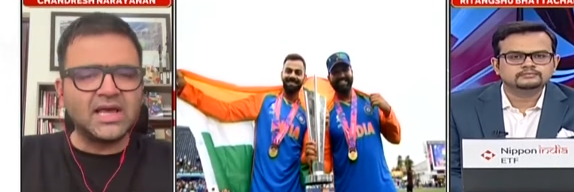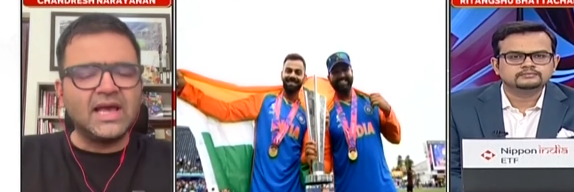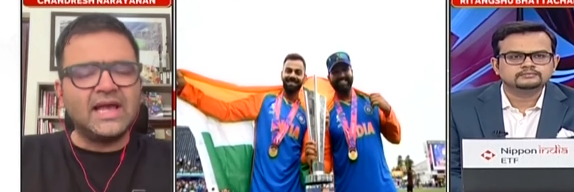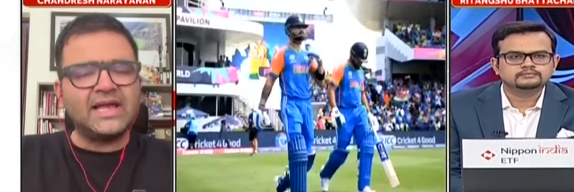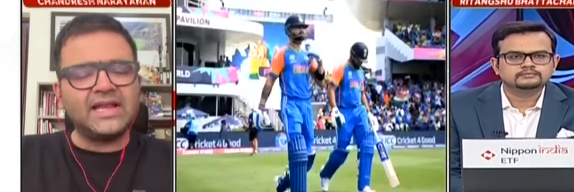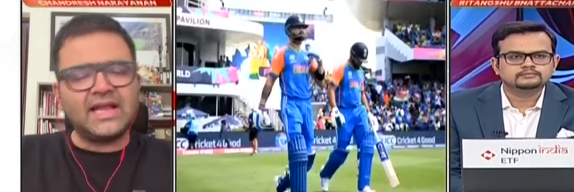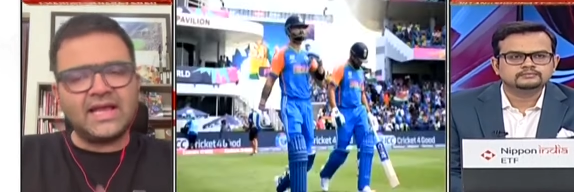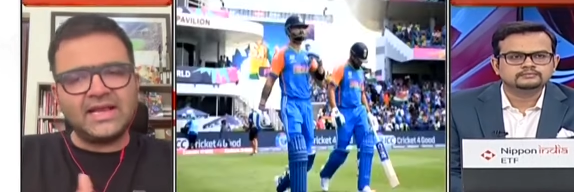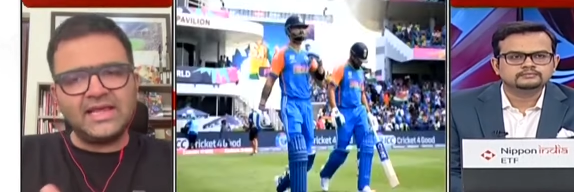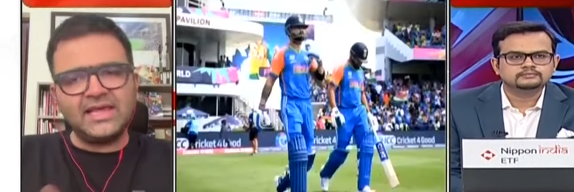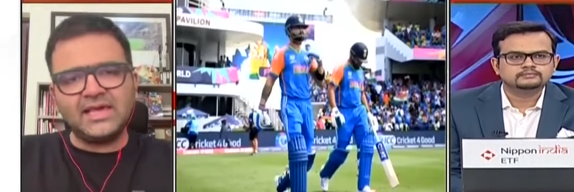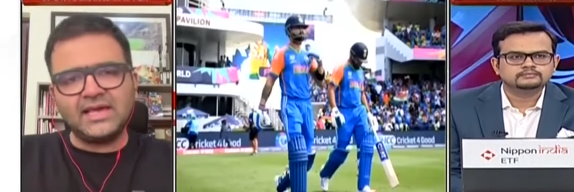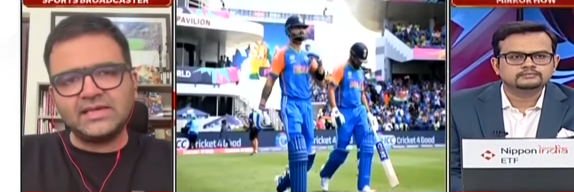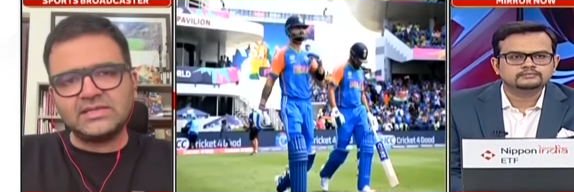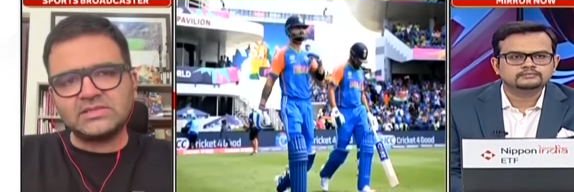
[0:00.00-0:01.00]
Speaker 1: In any
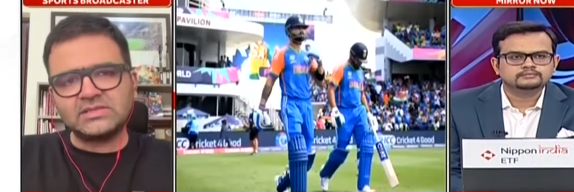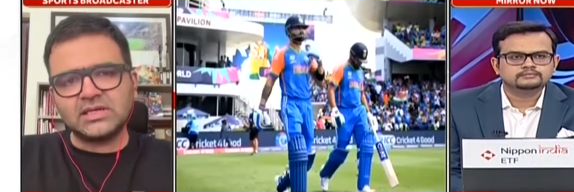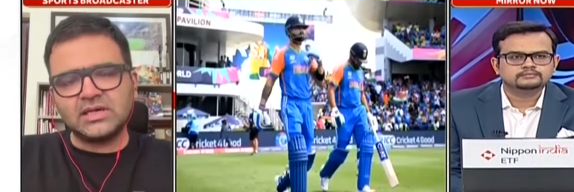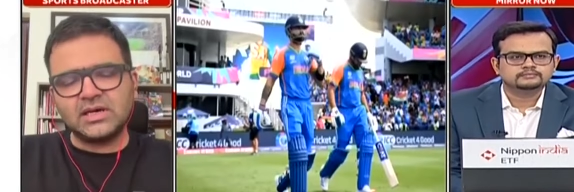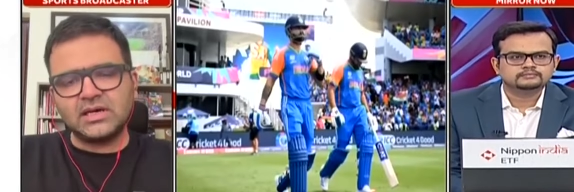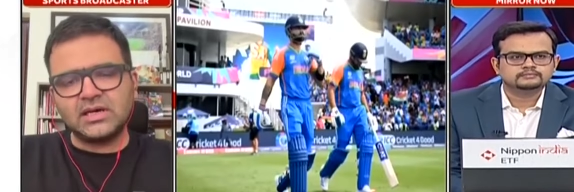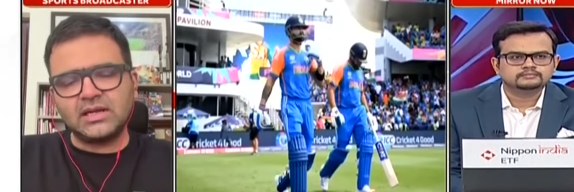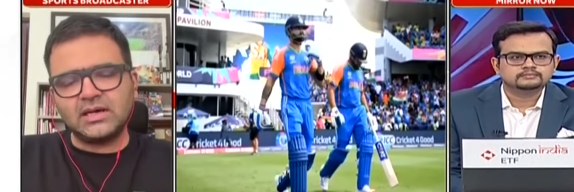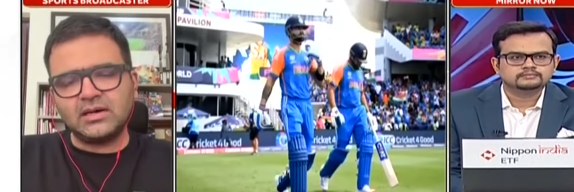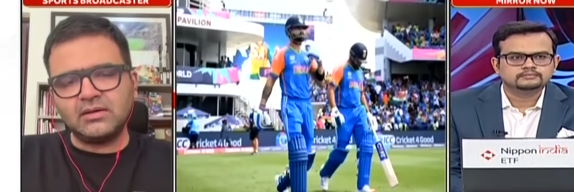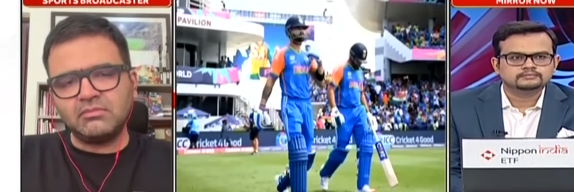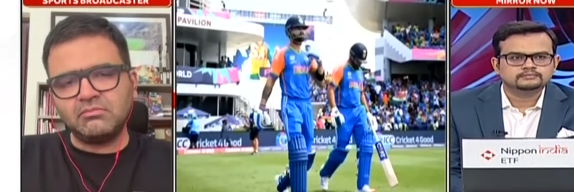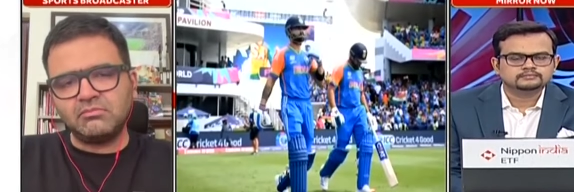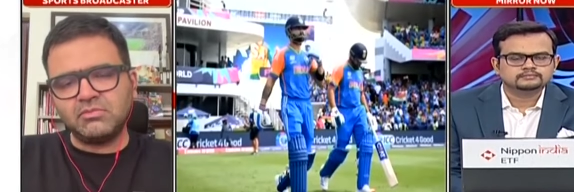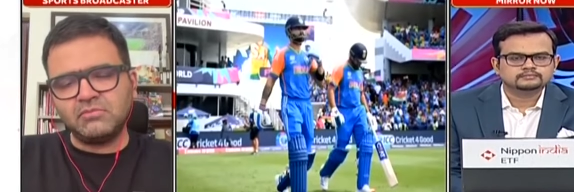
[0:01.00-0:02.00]
case, uh, uh,
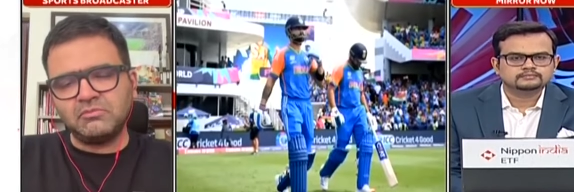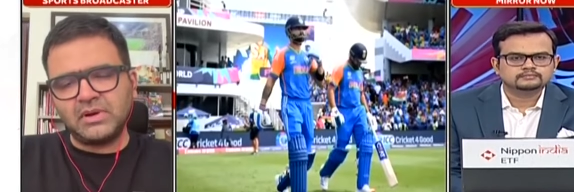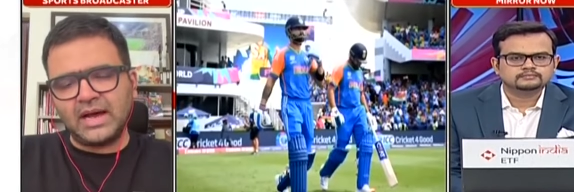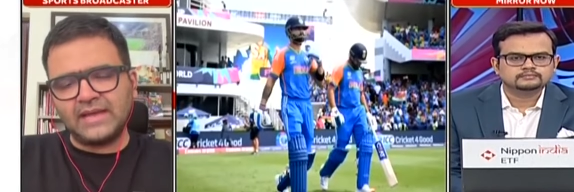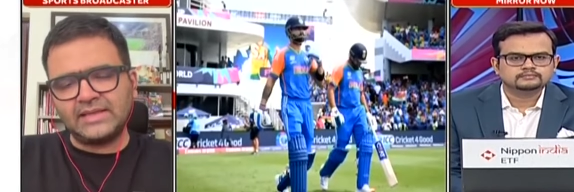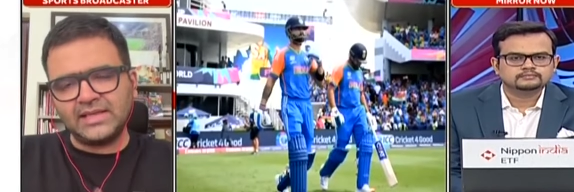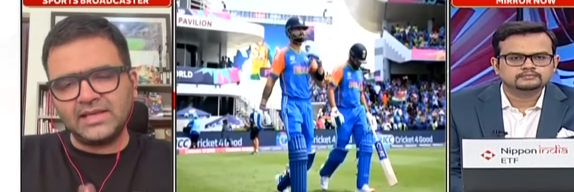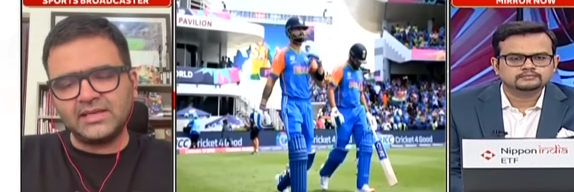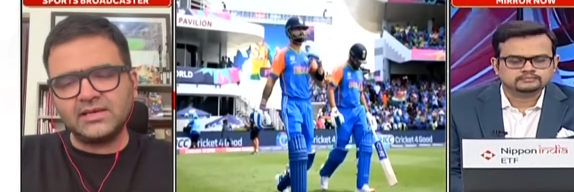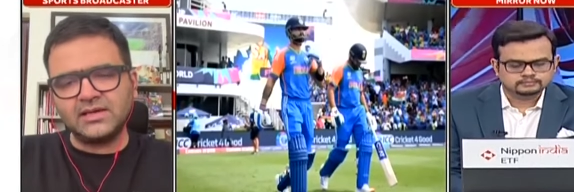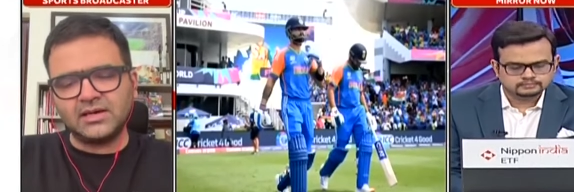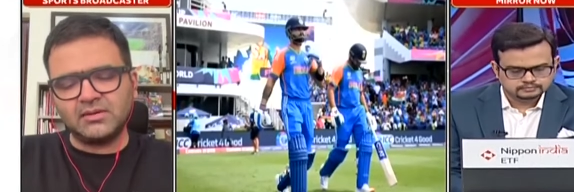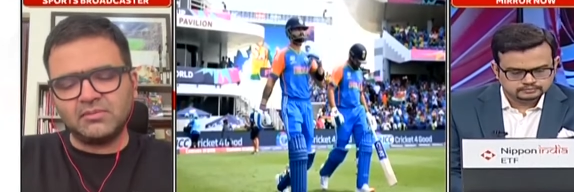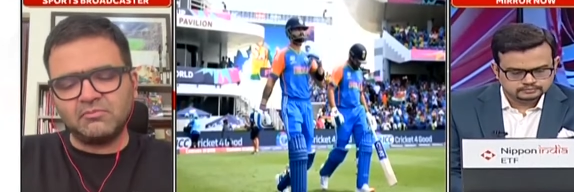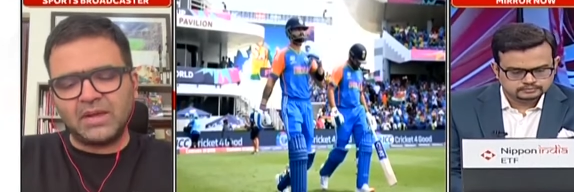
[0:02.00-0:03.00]
I think
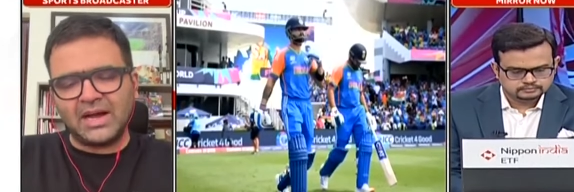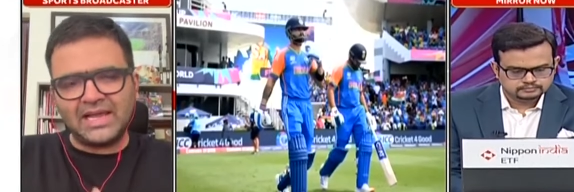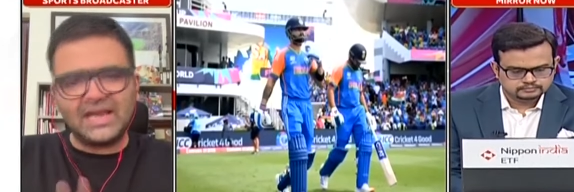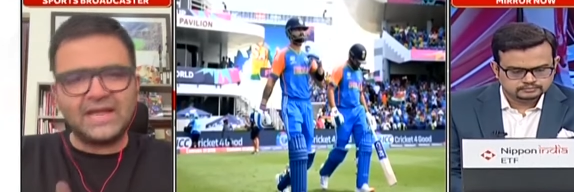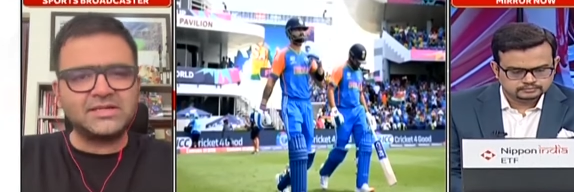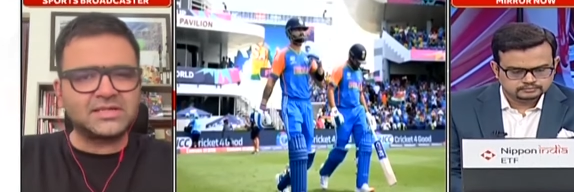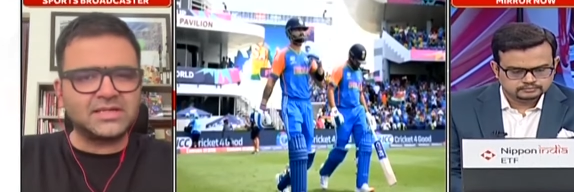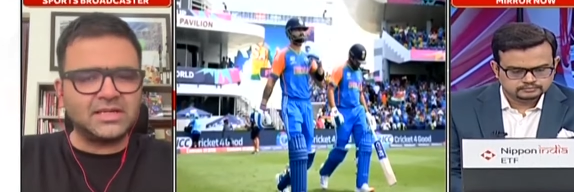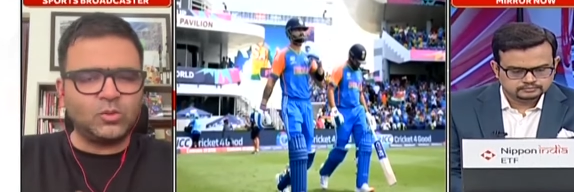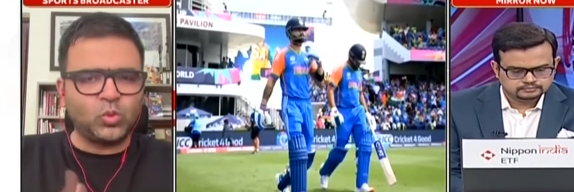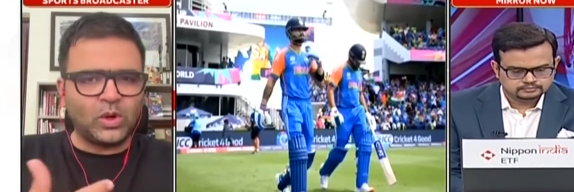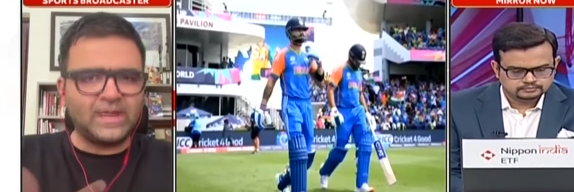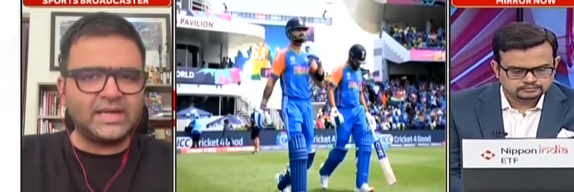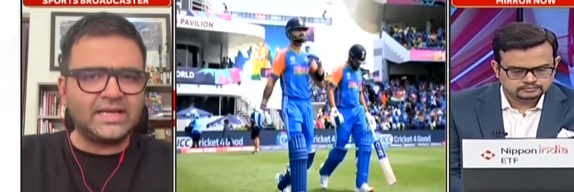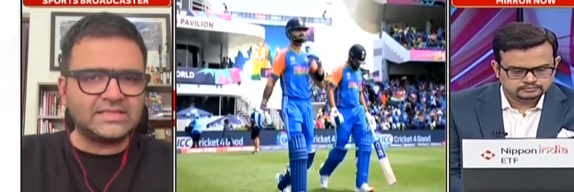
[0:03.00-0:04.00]
bilateral
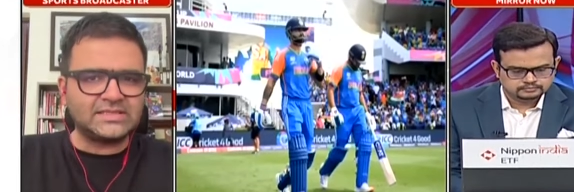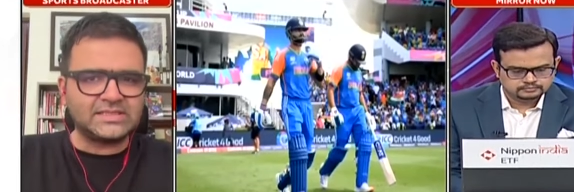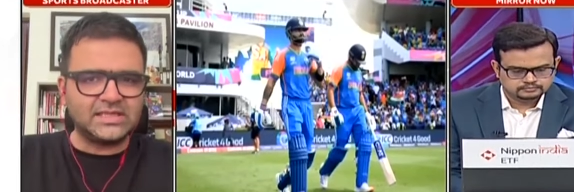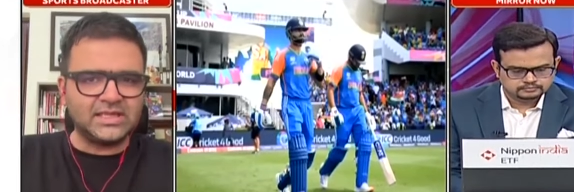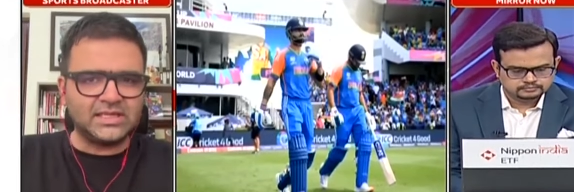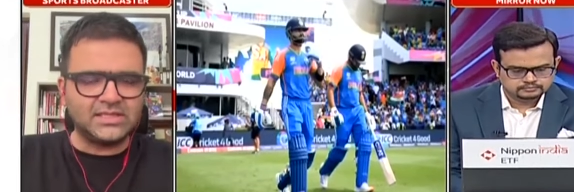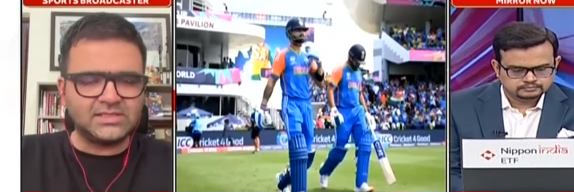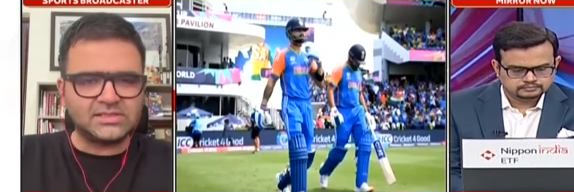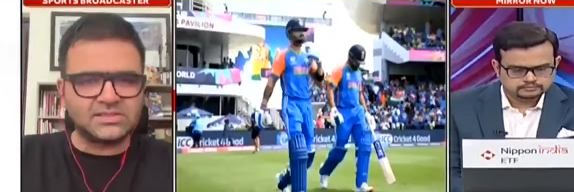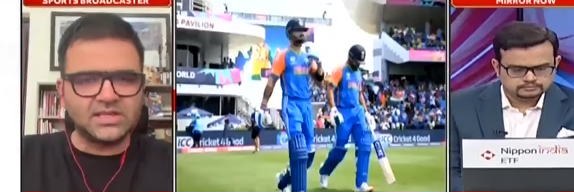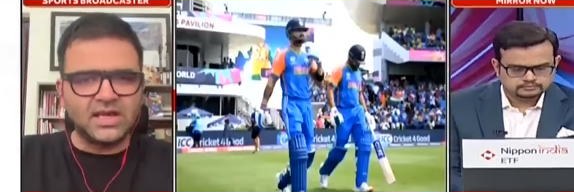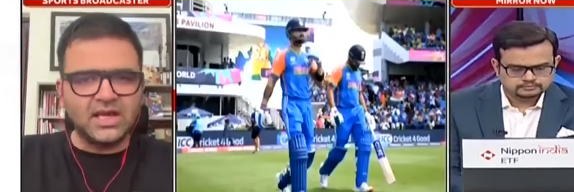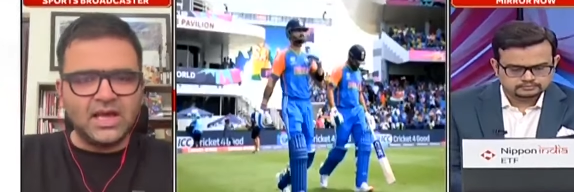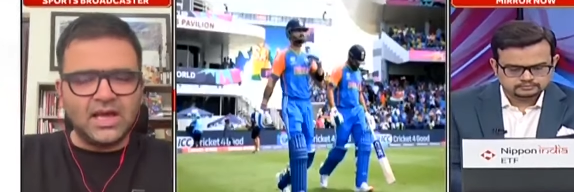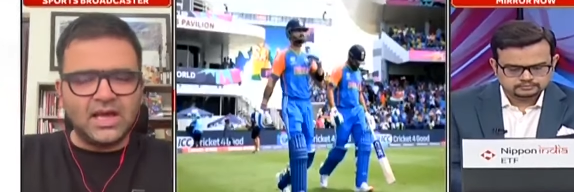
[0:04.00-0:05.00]
one-day series
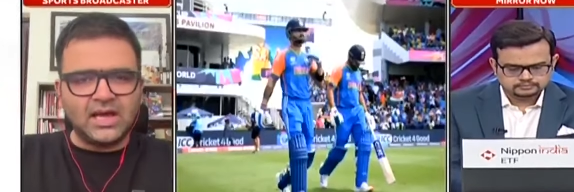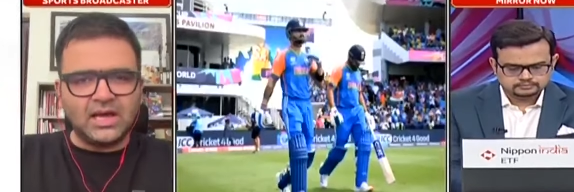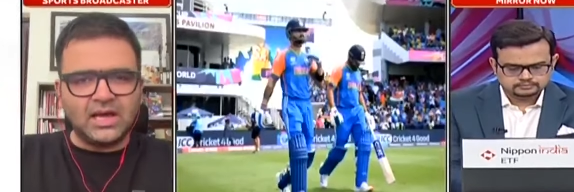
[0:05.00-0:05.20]
uh,